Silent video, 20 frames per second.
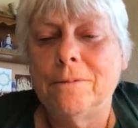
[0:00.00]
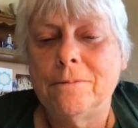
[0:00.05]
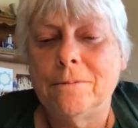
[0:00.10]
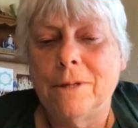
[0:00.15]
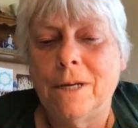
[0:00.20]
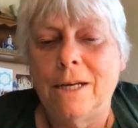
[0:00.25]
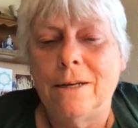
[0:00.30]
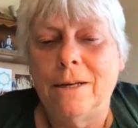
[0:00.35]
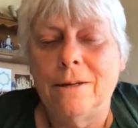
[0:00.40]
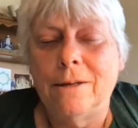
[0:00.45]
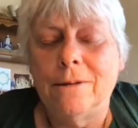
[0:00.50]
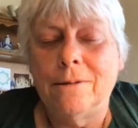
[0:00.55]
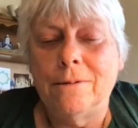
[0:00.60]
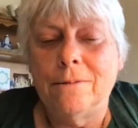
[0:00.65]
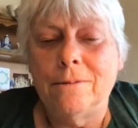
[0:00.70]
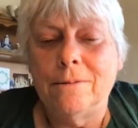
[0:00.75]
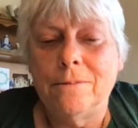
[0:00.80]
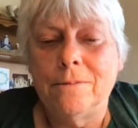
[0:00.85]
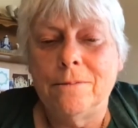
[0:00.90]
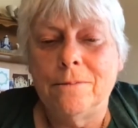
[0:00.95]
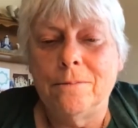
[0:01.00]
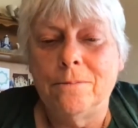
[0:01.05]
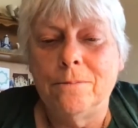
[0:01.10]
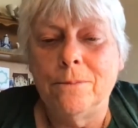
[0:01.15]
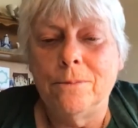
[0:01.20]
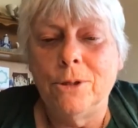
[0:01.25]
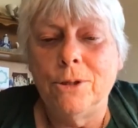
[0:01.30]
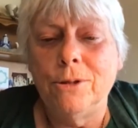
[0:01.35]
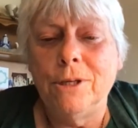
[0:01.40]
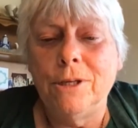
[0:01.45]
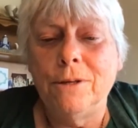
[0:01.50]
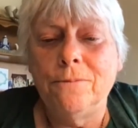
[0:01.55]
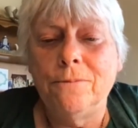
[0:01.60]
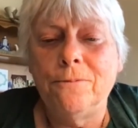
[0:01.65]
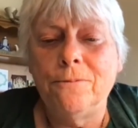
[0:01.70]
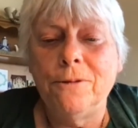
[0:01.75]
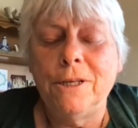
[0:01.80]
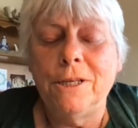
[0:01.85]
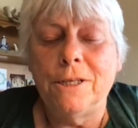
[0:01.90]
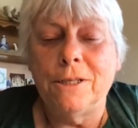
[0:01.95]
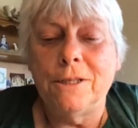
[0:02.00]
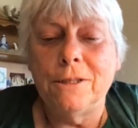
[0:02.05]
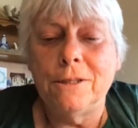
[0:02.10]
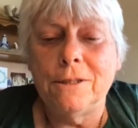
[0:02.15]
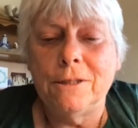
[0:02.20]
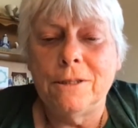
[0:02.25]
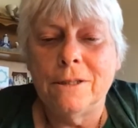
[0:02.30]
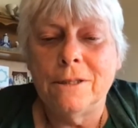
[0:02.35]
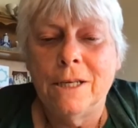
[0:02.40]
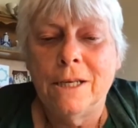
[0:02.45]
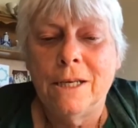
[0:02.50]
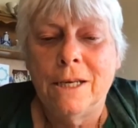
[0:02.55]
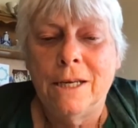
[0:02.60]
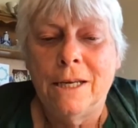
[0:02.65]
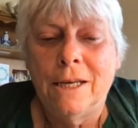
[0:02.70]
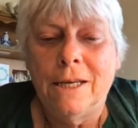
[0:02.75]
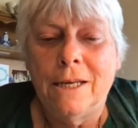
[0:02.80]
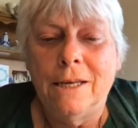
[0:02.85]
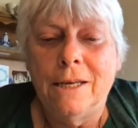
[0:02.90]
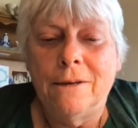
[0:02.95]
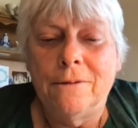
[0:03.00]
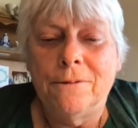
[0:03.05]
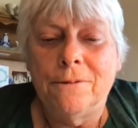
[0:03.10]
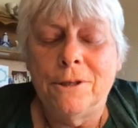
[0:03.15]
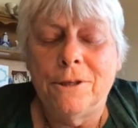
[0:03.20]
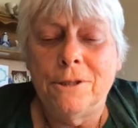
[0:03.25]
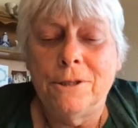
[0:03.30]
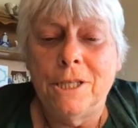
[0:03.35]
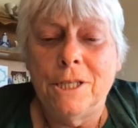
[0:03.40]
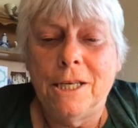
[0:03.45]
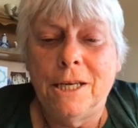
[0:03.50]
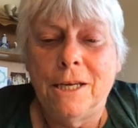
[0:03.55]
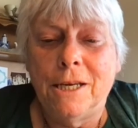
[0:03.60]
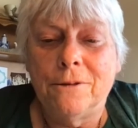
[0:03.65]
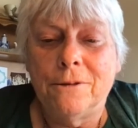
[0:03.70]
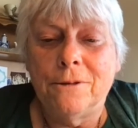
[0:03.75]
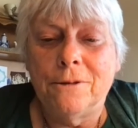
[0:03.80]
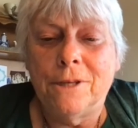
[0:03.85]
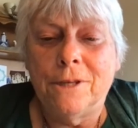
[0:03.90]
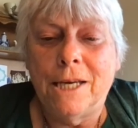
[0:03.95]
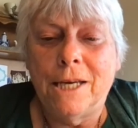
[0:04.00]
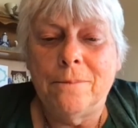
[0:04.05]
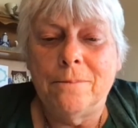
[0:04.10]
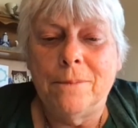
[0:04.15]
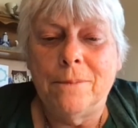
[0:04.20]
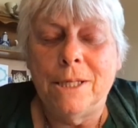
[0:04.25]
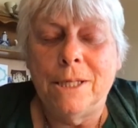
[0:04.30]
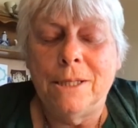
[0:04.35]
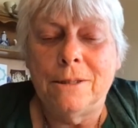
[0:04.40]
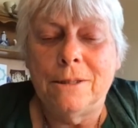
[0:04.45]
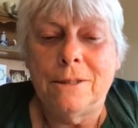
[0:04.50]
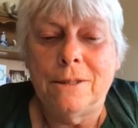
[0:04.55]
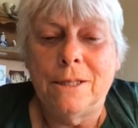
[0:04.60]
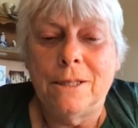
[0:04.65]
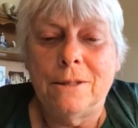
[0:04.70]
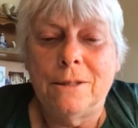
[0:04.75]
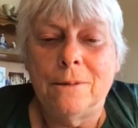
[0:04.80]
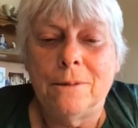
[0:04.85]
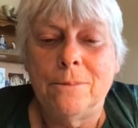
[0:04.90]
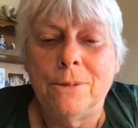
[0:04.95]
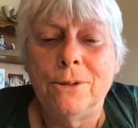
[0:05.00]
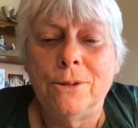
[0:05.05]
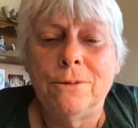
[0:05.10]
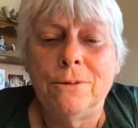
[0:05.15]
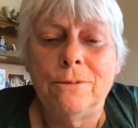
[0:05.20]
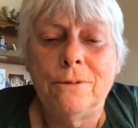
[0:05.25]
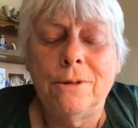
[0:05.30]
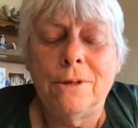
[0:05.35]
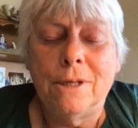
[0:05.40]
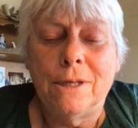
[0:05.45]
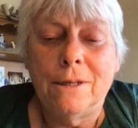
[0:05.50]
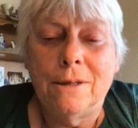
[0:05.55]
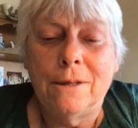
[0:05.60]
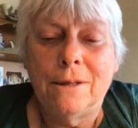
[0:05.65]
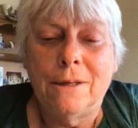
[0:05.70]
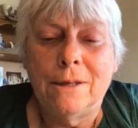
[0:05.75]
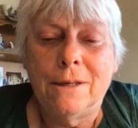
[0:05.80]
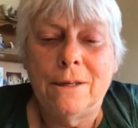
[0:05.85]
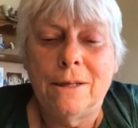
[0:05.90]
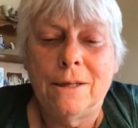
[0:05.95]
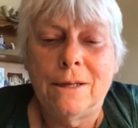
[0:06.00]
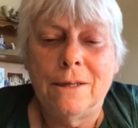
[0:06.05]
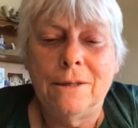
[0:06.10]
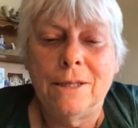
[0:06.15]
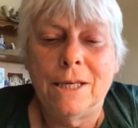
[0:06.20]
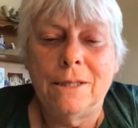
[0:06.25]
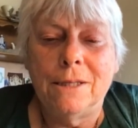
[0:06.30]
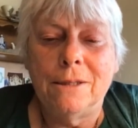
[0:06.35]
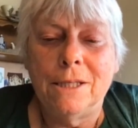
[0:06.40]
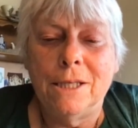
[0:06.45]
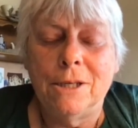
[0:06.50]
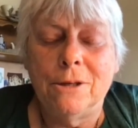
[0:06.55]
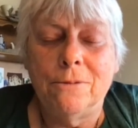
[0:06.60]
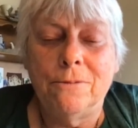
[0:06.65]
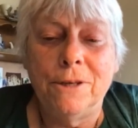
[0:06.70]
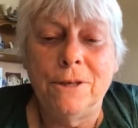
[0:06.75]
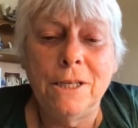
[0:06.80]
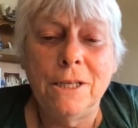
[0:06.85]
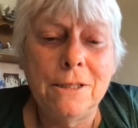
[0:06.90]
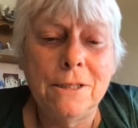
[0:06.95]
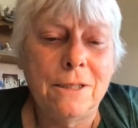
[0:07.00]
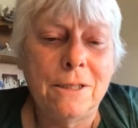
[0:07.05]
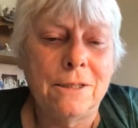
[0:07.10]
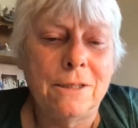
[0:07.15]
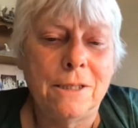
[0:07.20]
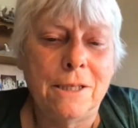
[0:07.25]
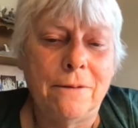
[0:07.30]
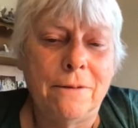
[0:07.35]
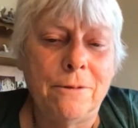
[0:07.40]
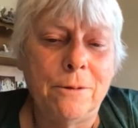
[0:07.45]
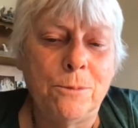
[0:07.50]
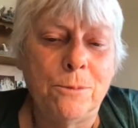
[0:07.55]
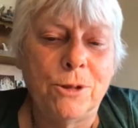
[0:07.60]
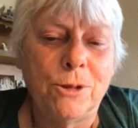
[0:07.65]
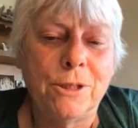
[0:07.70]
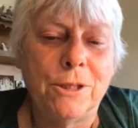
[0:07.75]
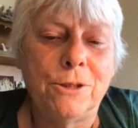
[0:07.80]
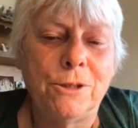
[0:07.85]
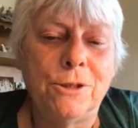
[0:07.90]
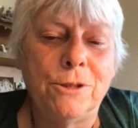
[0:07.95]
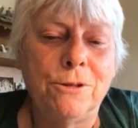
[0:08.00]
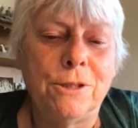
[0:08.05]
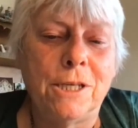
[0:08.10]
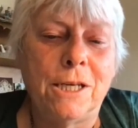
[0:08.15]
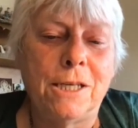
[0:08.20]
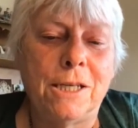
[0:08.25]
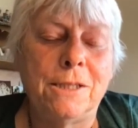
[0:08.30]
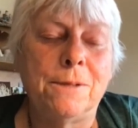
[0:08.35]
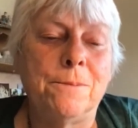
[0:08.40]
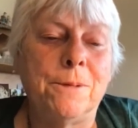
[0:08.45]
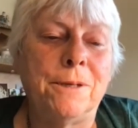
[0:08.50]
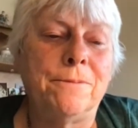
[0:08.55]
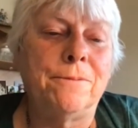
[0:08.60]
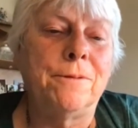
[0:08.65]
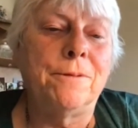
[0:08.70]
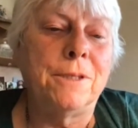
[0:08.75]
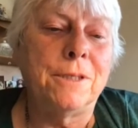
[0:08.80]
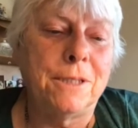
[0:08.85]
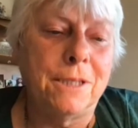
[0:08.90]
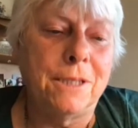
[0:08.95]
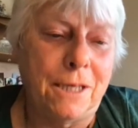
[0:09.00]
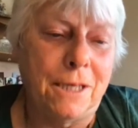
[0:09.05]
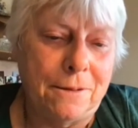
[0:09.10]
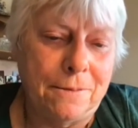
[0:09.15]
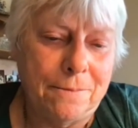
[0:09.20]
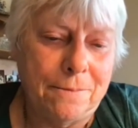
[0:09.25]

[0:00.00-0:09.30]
uh, uh, Moon and Venus. If they're together, that means that the Moon that you know Venus is never more than two signs away from the sun.